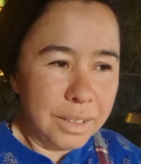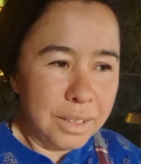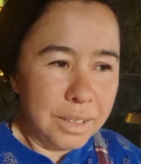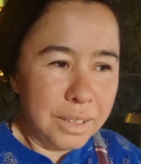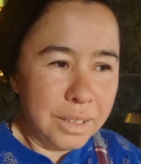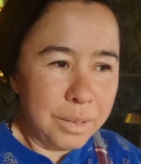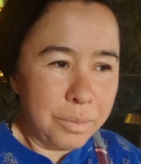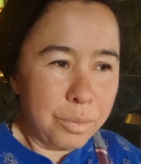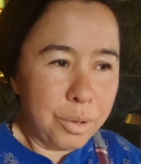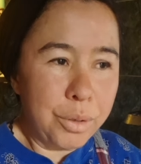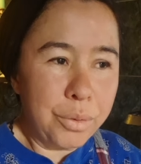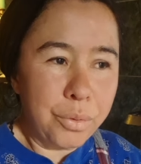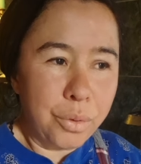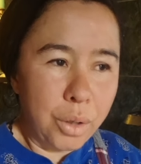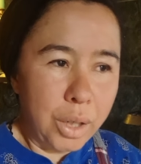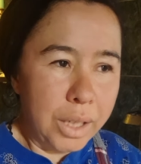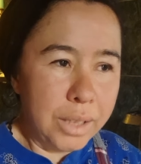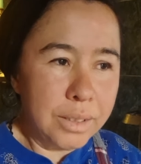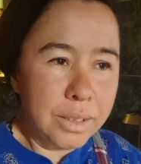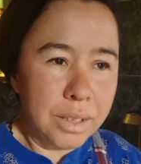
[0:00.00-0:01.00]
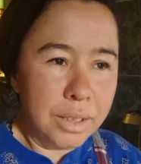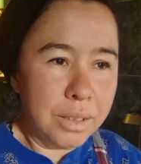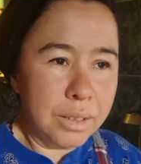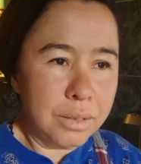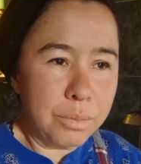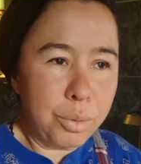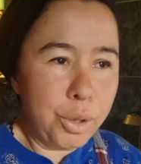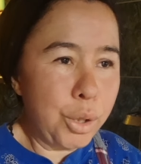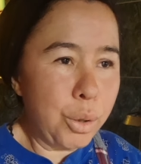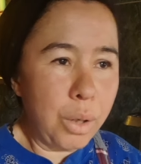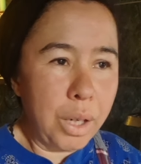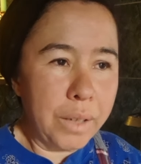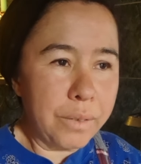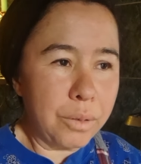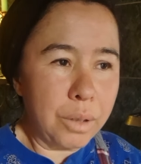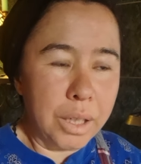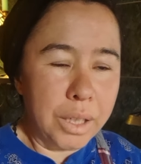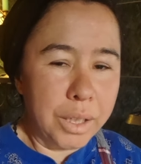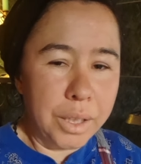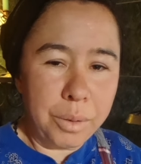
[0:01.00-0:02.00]
be friends, and we don't have to
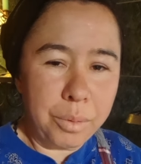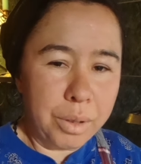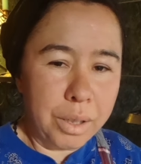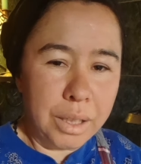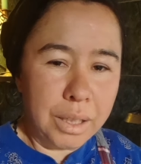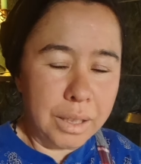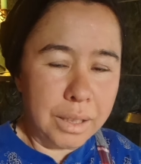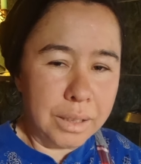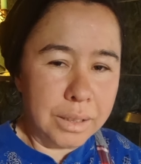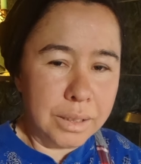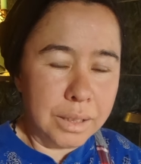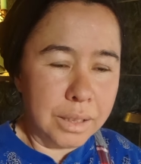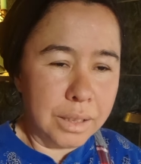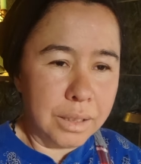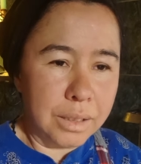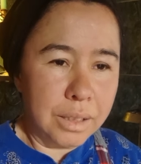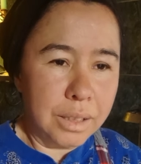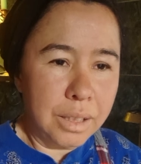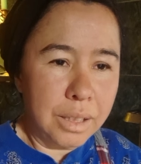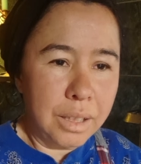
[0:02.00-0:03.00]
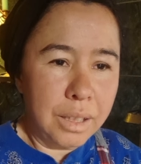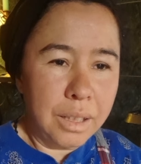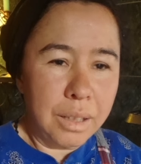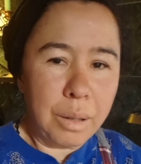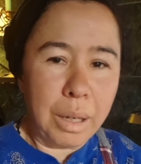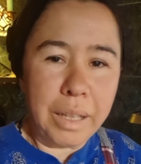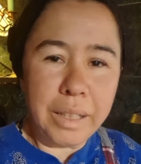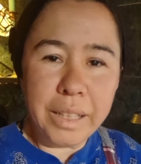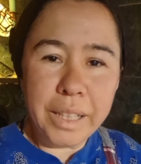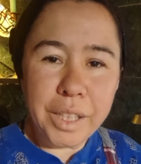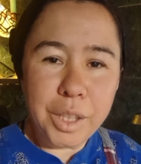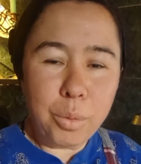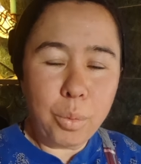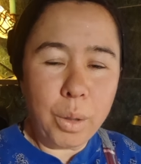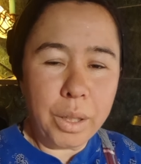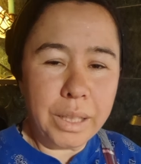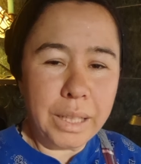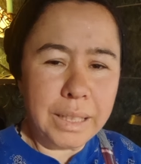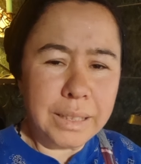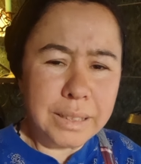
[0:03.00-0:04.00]
agree with anything. And a lady one day
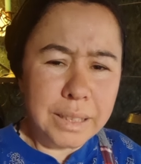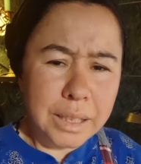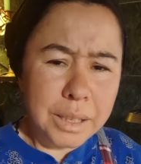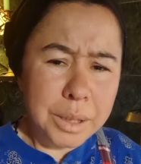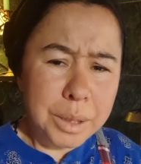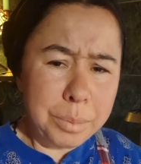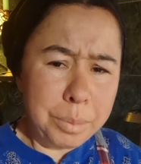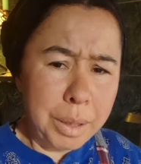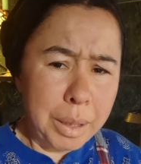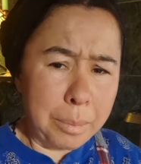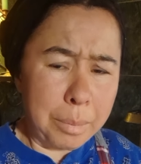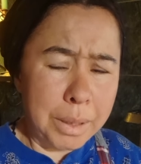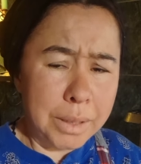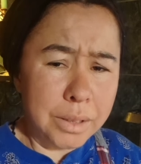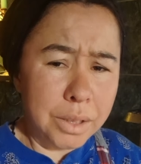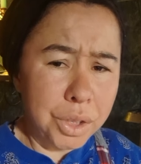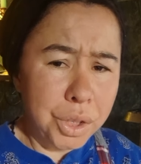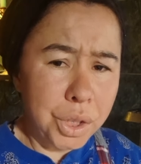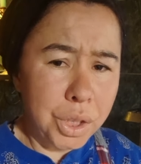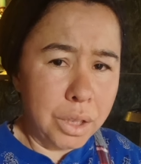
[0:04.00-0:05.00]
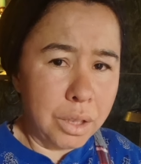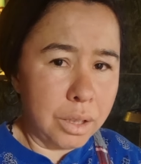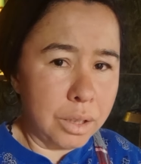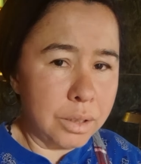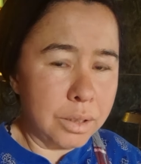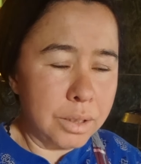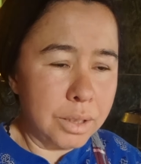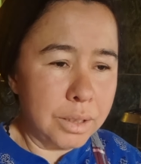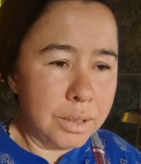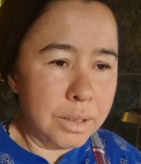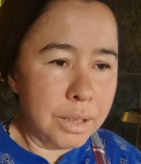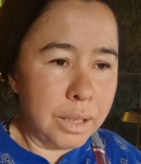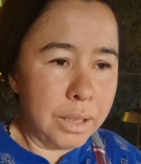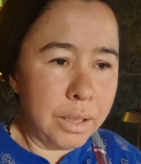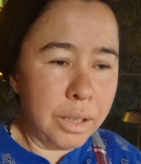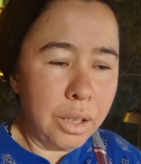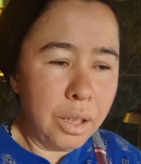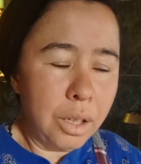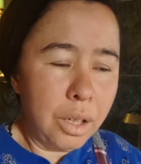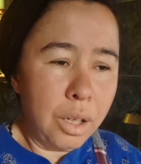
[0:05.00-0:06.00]
sent to me a message, and she said,
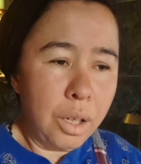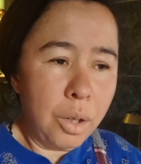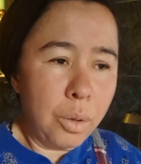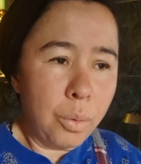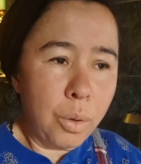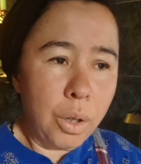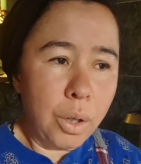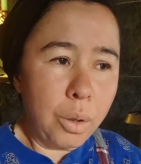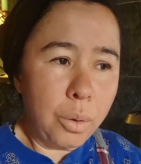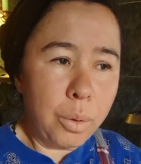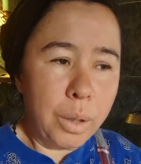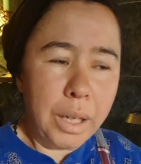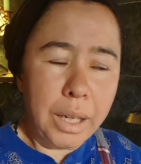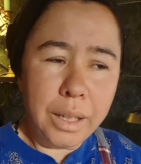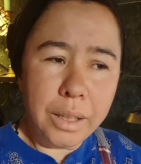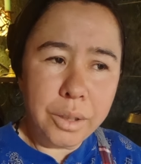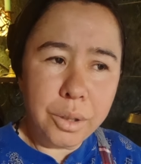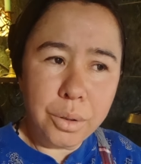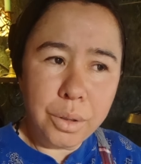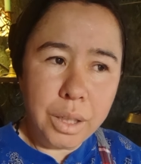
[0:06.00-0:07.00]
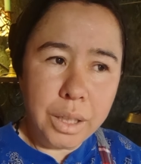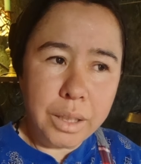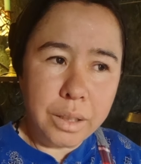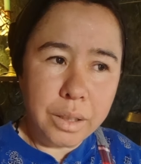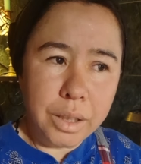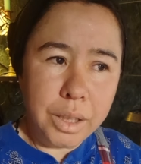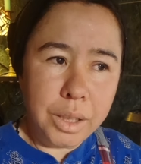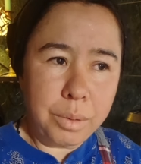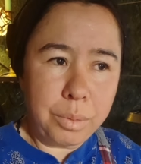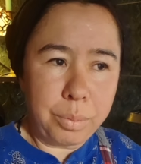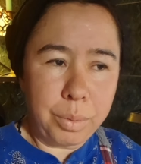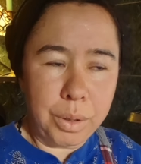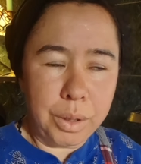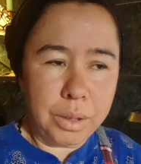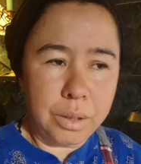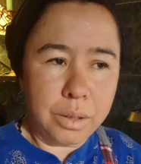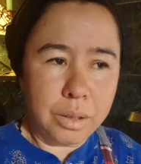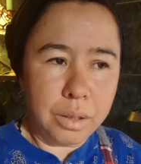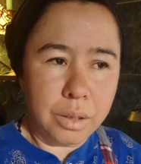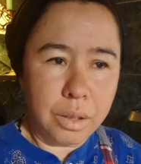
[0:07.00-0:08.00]
well, I don't agree with
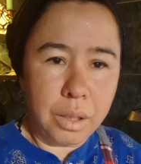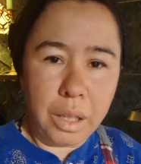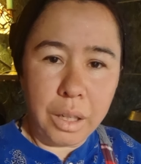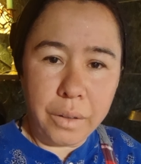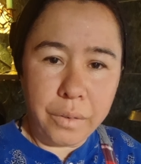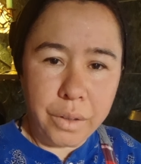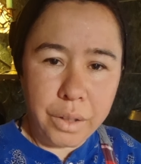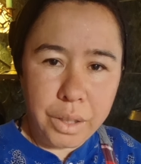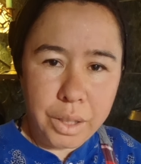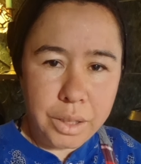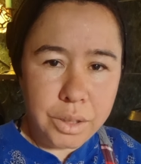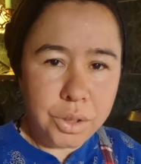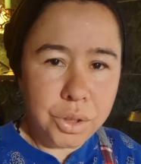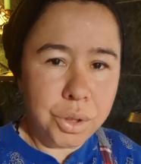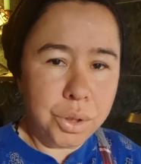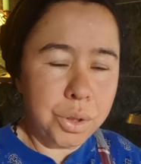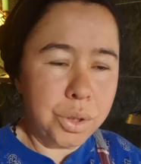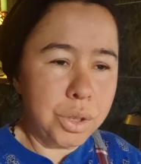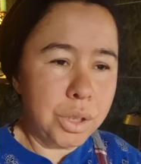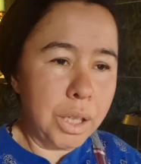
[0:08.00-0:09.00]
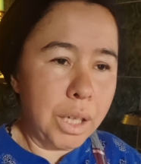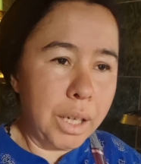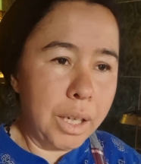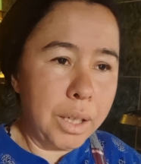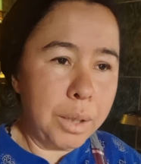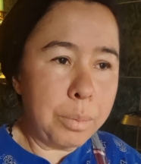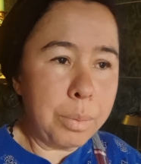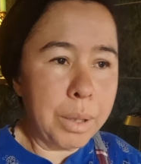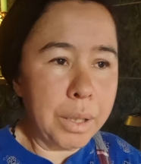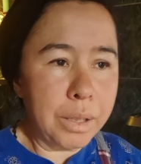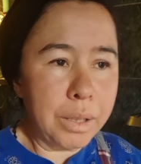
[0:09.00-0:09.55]
a lot of the things you say, but